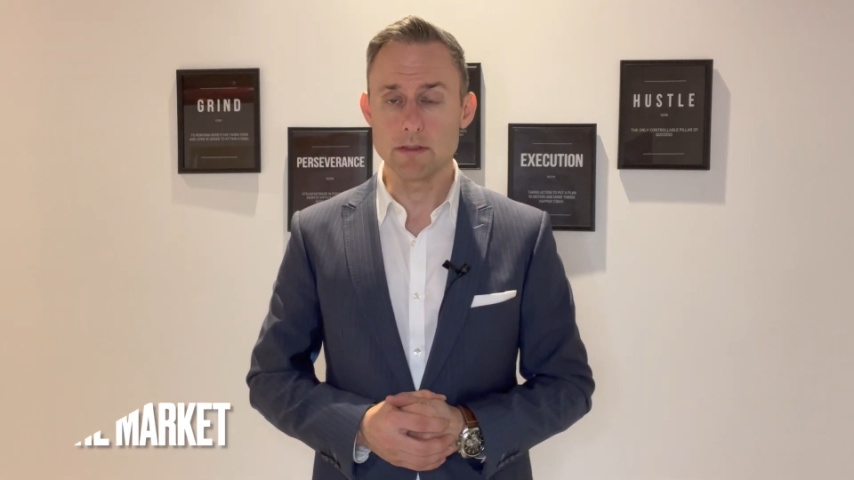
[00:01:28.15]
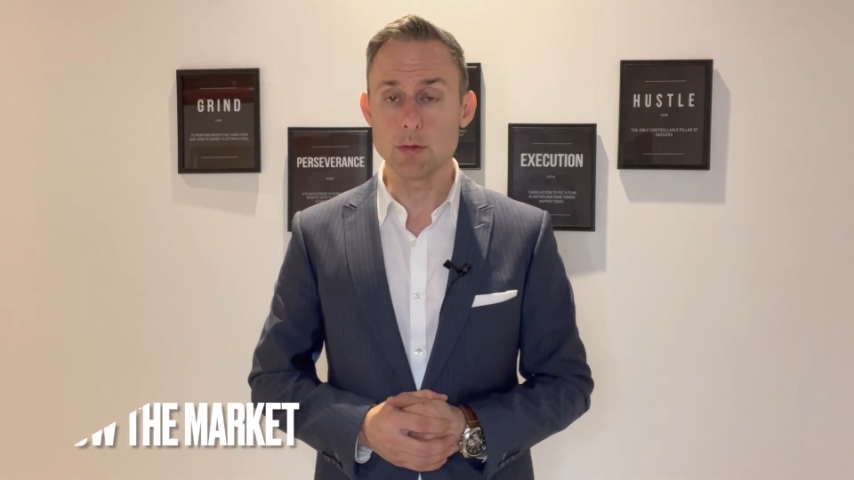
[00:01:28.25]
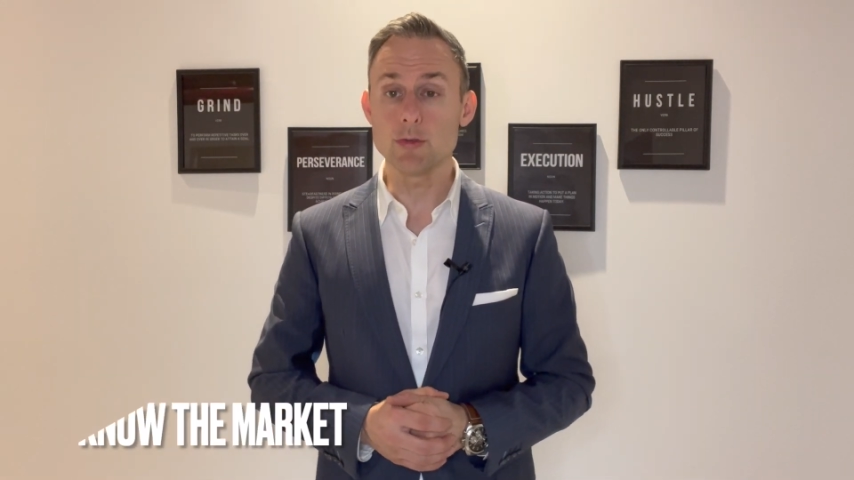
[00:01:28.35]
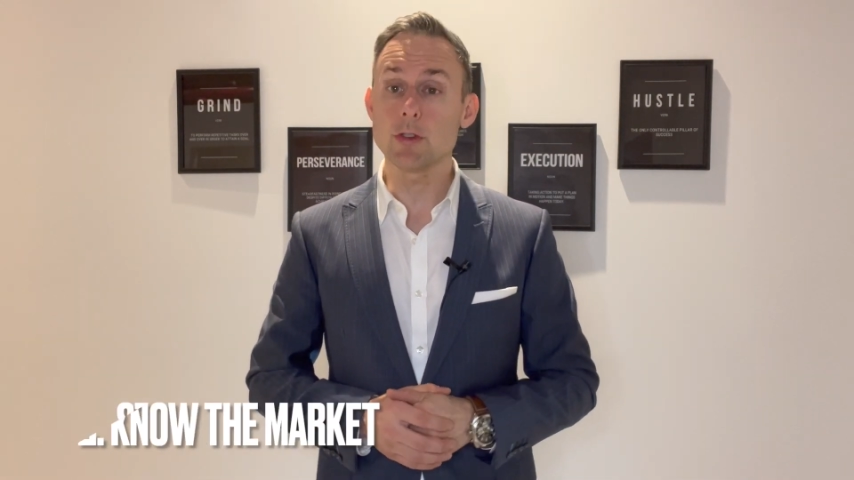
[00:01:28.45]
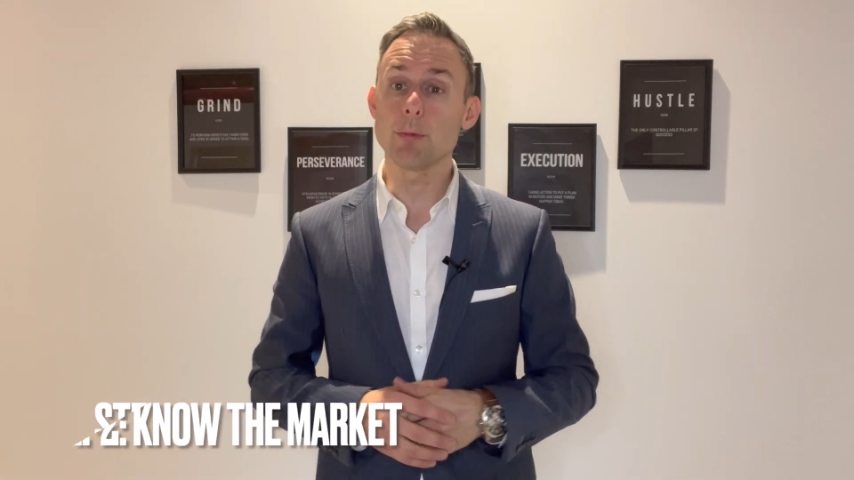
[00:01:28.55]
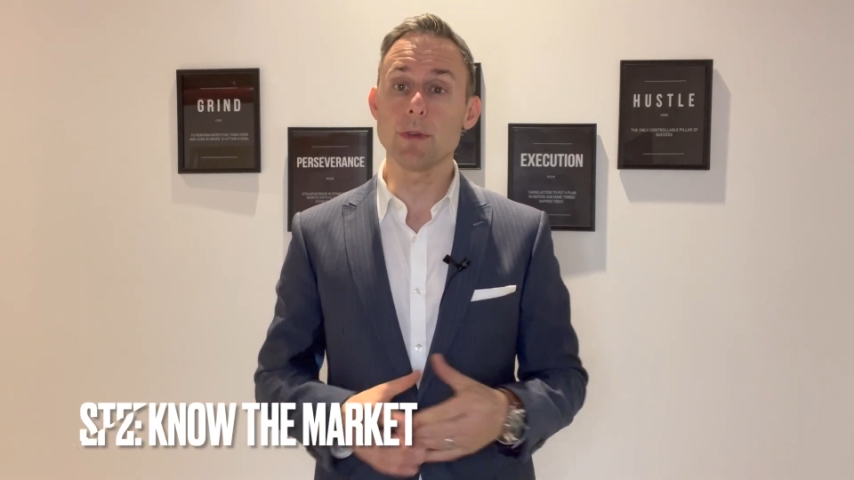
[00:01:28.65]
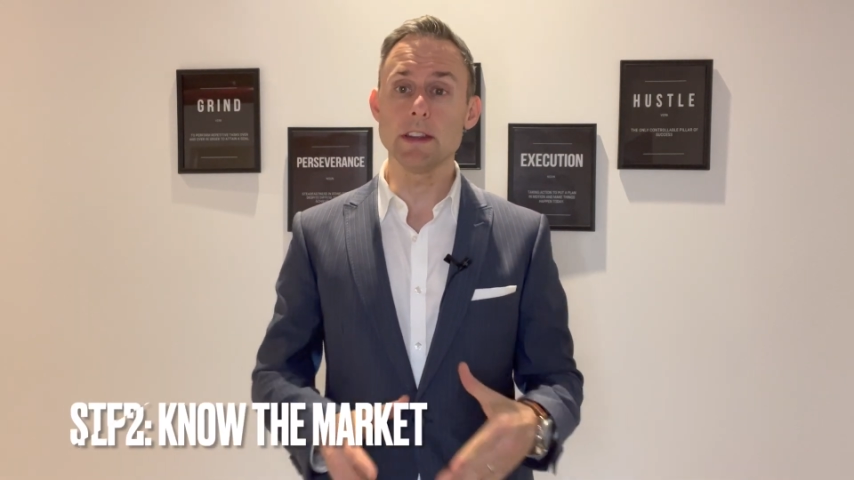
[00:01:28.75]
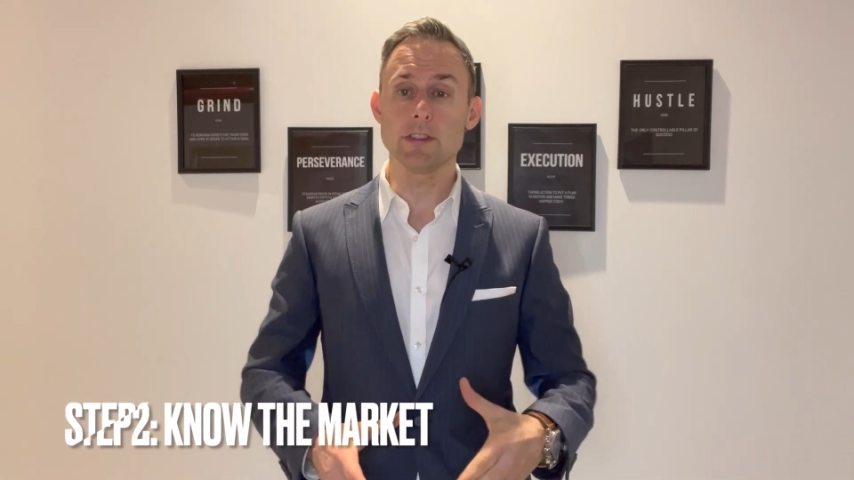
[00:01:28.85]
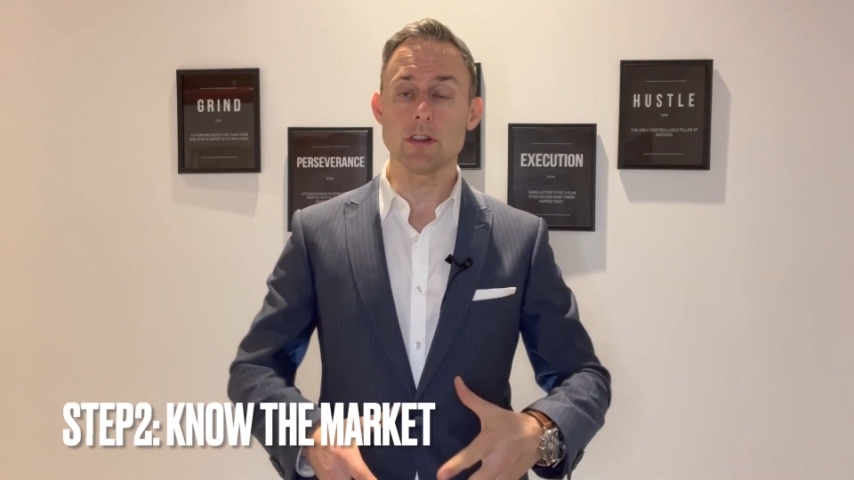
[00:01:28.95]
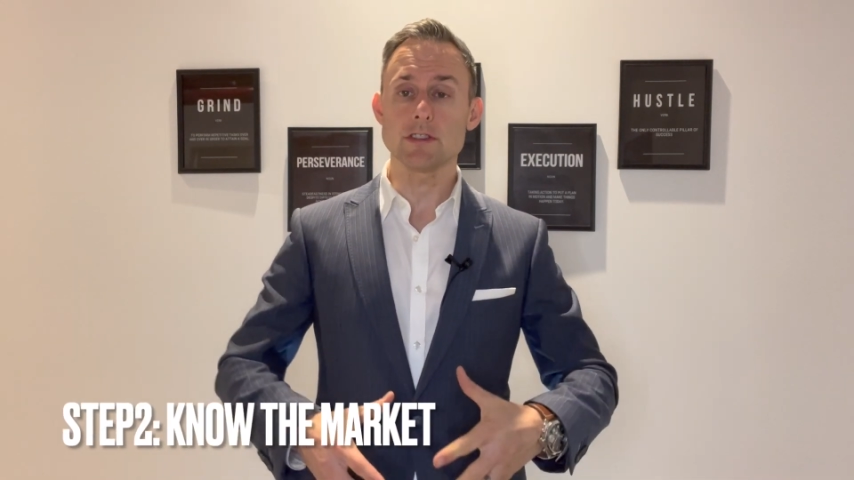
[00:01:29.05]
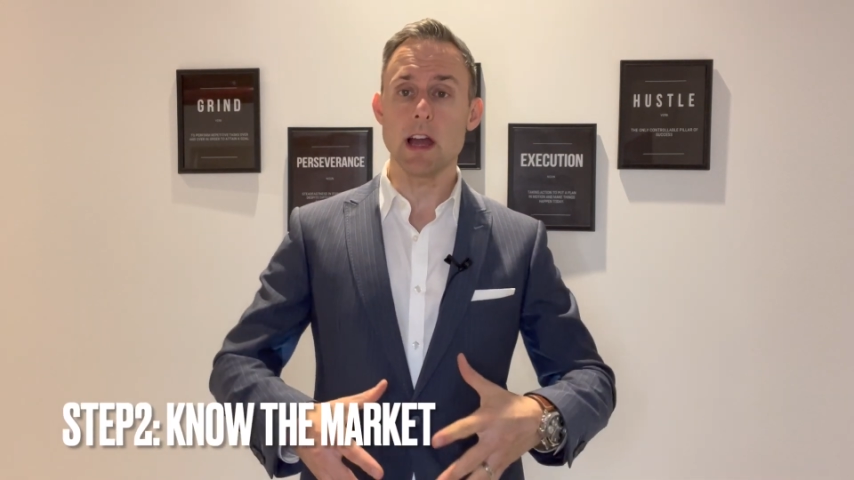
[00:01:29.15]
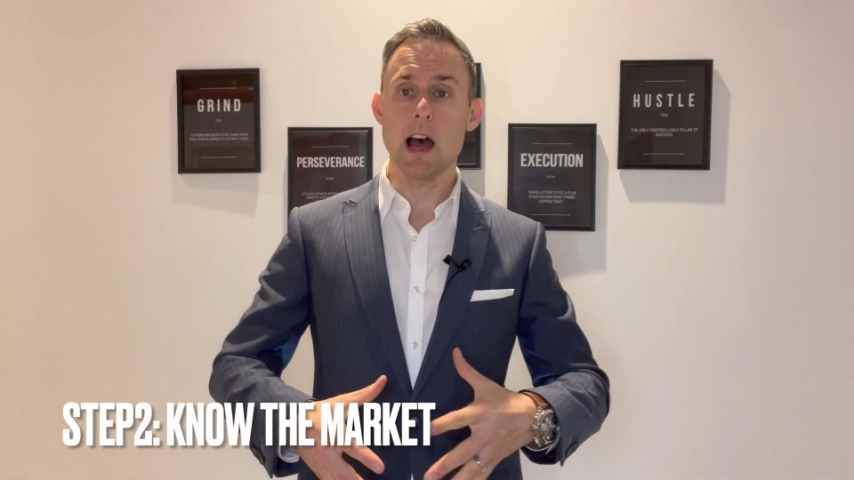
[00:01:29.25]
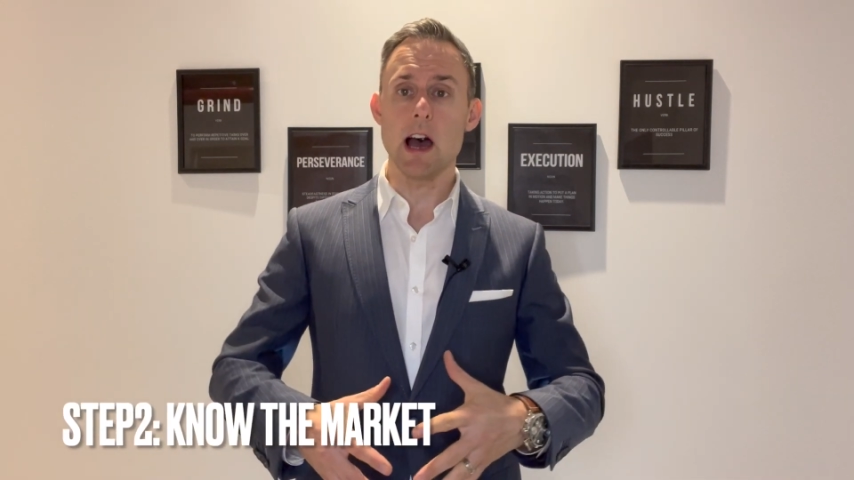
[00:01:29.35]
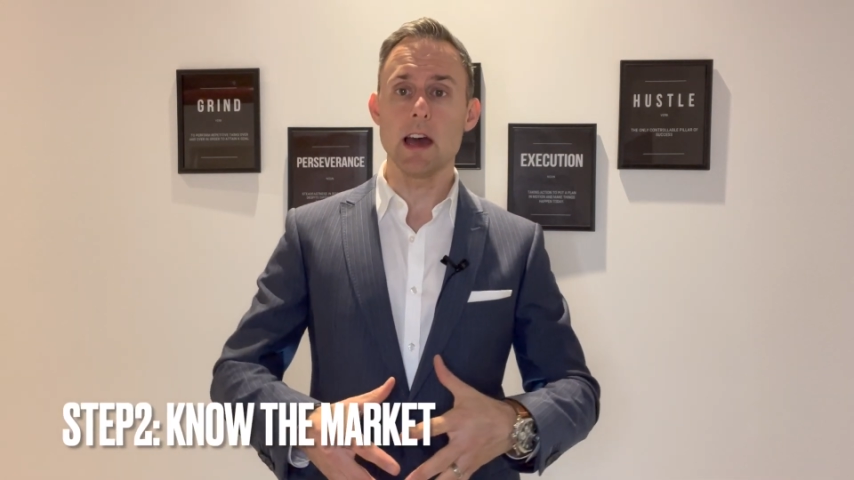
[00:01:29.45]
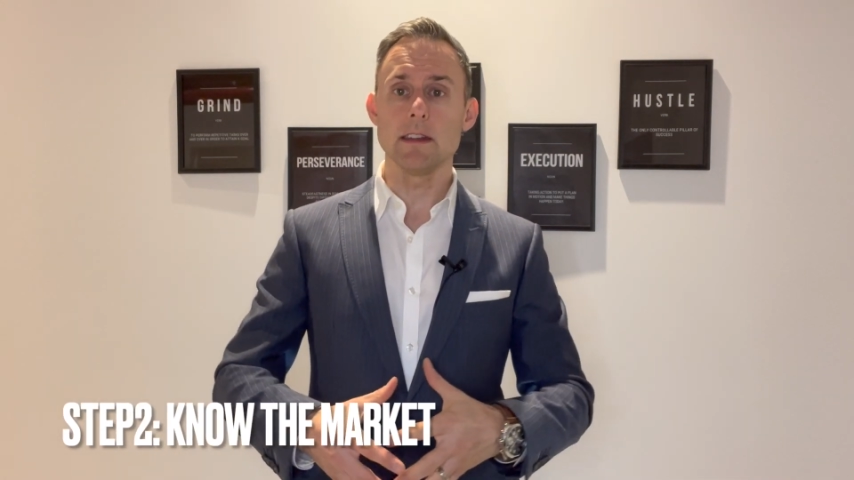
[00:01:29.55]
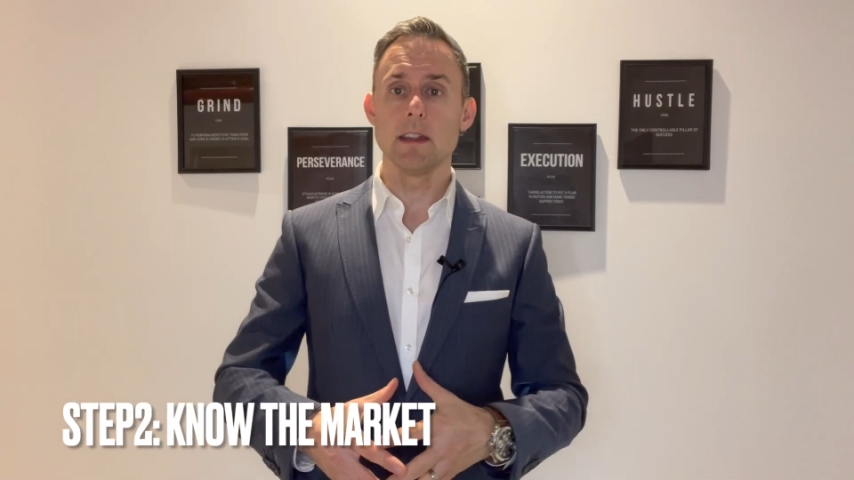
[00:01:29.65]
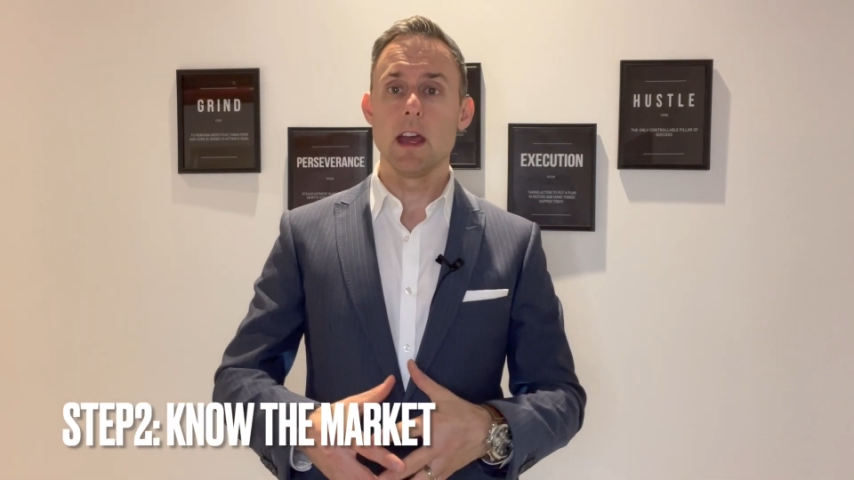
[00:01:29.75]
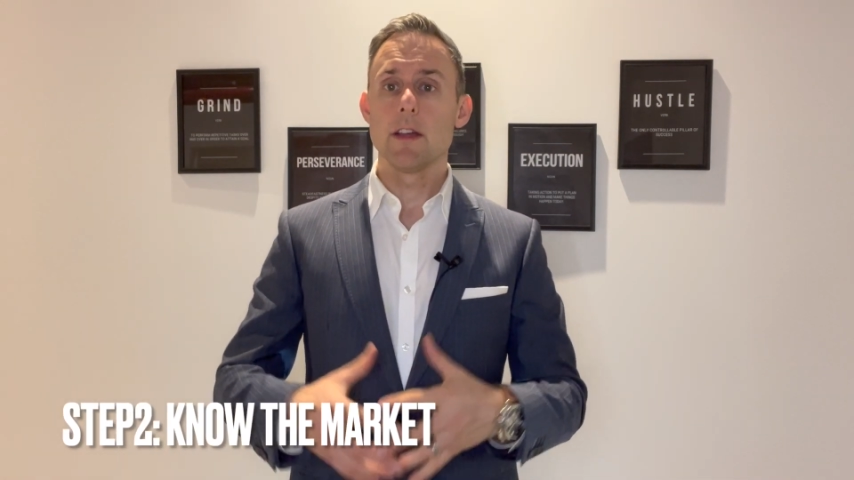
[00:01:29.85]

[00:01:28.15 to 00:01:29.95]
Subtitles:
Do some research on